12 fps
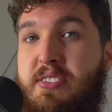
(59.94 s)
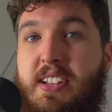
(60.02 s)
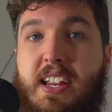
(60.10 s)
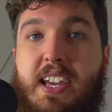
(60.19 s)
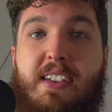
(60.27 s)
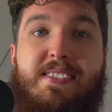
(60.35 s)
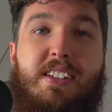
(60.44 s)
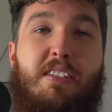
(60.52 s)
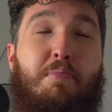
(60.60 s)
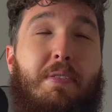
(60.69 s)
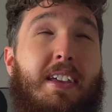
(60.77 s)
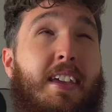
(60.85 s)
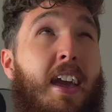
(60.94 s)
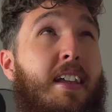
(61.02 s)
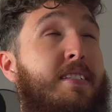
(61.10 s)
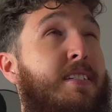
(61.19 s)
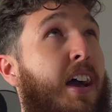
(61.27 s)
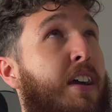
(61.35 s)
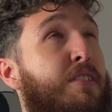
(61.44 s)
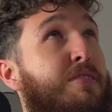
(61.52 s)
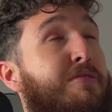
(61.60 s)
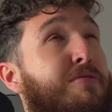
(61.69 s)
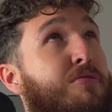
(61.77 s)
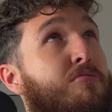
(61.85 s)
sleeves and I've been getting tattooed
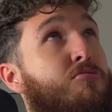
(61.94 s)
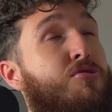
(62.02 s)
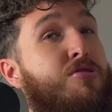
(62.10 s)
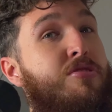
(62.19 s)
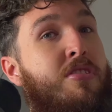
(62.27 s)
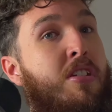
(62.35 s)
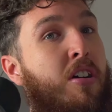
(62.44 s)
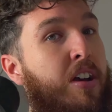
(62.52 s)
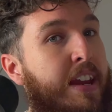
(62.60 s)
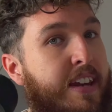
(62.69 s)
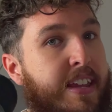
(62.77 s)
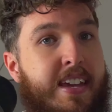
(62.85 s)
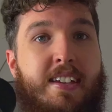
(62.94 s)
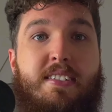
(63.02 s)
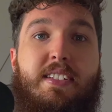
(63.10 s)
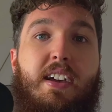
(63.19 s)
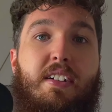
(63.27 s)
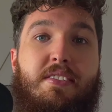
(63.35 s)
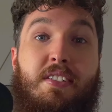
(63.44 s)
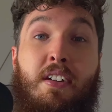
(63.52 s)
for 9 years now, so